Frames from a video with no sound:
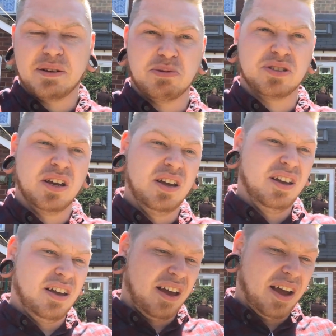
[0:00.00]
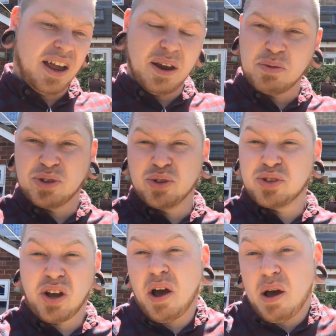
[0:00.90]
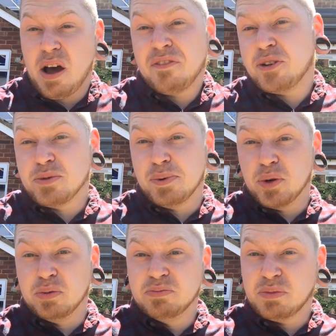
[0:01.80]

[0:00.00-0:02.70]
It was just a fuse blew.